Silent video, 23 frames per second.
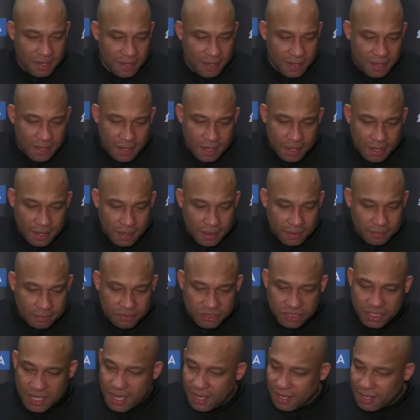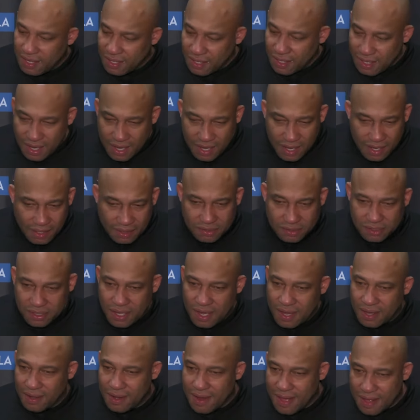um, staying engaged,
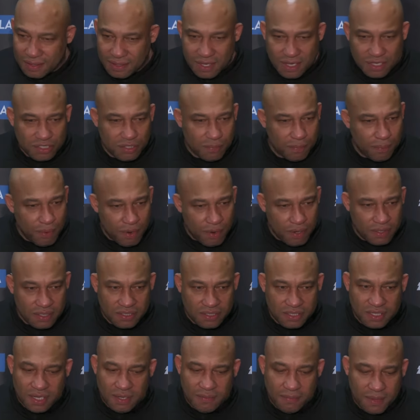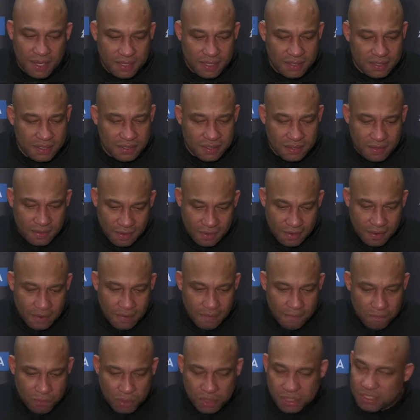staying locked in, supporting his teammates. And
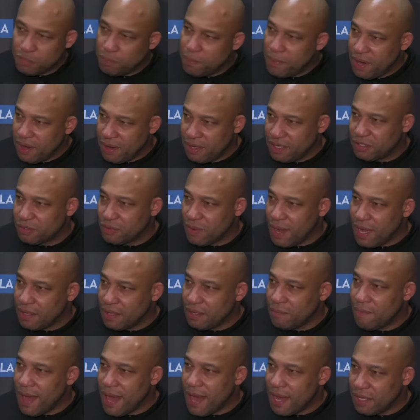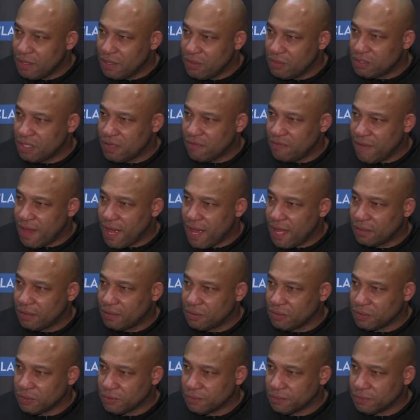when the spirit is right, the body usually follows.